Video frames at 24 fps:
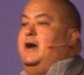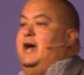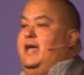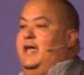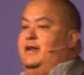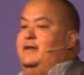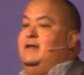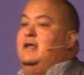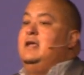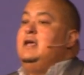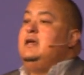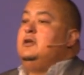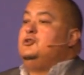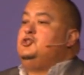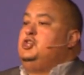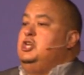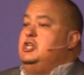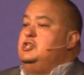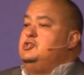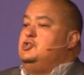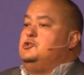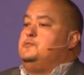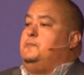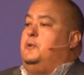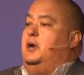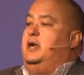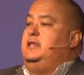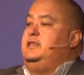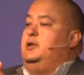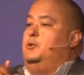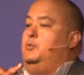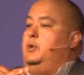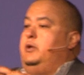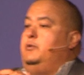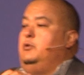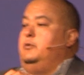it. Jesus prayed that
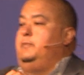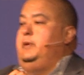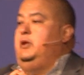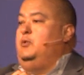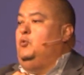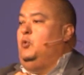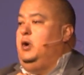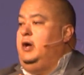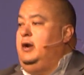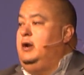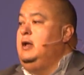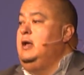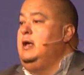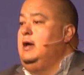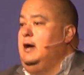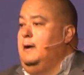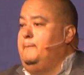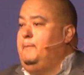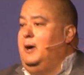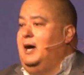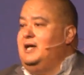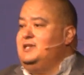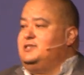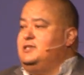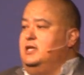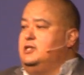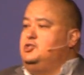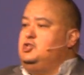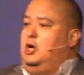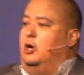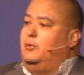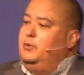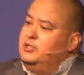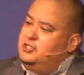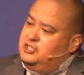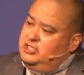we would be one. Apostates
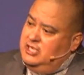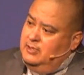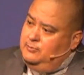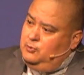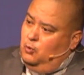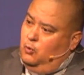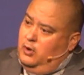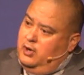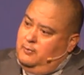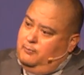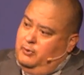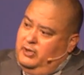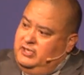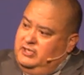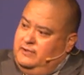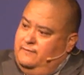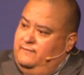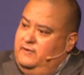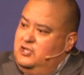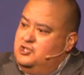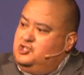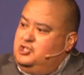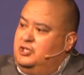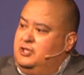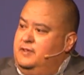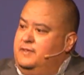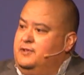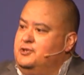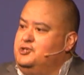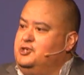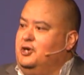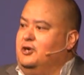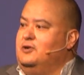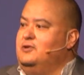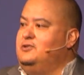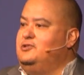always seem to want to bring division in the
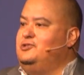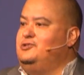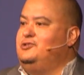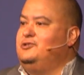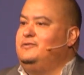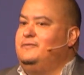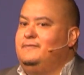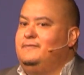church